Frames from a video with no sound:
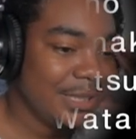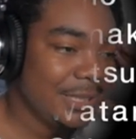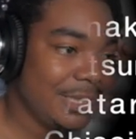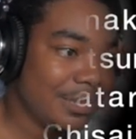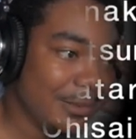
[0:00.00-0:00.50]

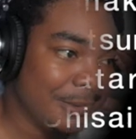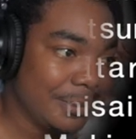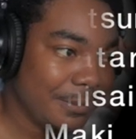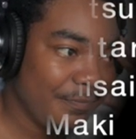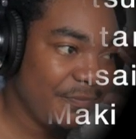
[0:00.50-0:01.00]
So,
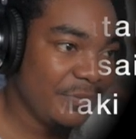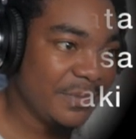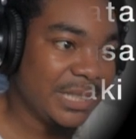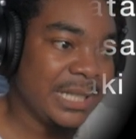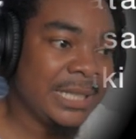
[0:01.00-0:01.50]

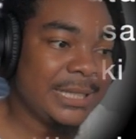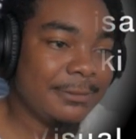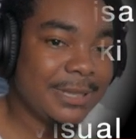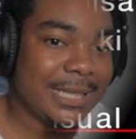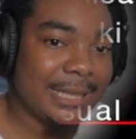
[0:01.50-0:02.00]
next
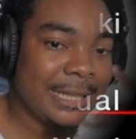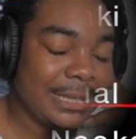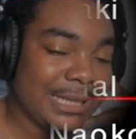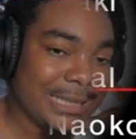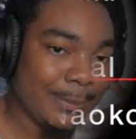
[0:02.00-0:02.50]
one I
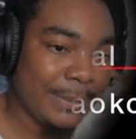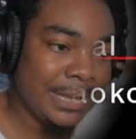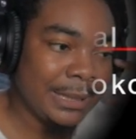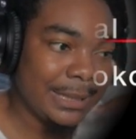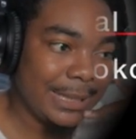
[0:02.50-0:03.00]
think is
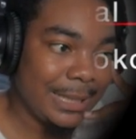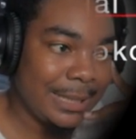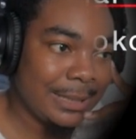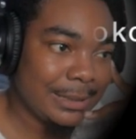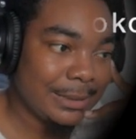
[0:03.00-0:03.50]
Big the
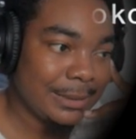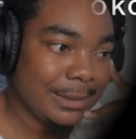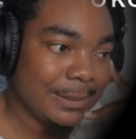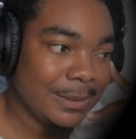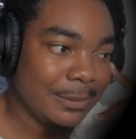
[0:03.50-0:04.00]
Cat,
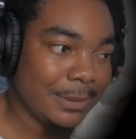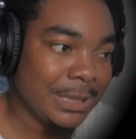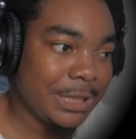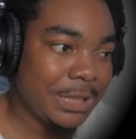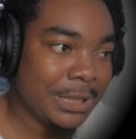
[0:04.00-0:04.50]

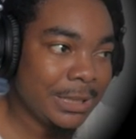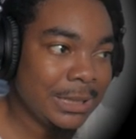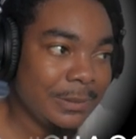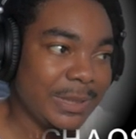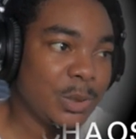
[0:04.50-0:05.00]
which
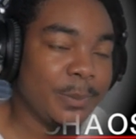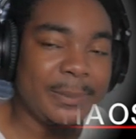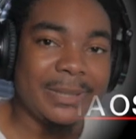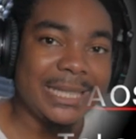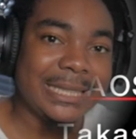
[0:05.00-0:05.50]
we're gonna be
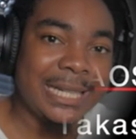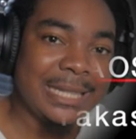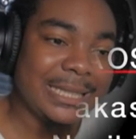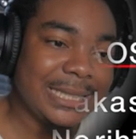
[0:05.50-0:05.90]
playing that in